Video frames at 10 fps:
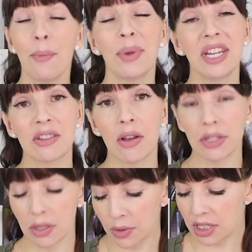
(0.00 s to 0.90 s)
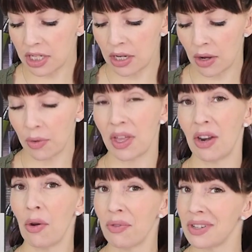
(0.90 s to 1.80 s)
but it's also good to know
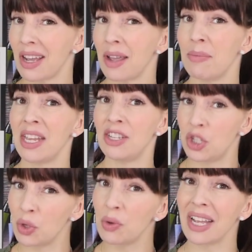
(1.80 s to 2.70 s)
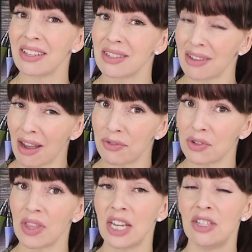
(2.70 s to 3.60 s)
that over time they do get
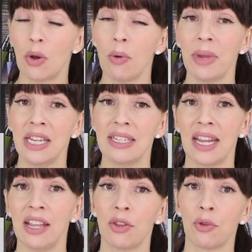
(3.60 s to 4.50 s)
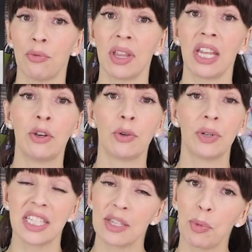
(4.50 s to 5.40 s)
softer. They don't maintain their really
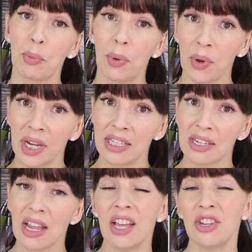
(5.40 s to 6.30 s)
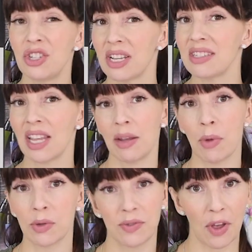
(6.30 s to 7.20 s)
crisp point, just like
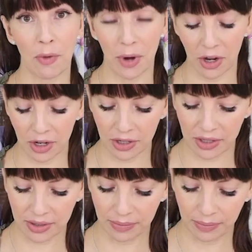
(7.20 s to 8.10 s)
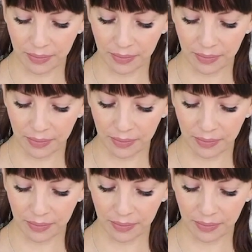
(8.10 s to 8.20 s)
most felt markers.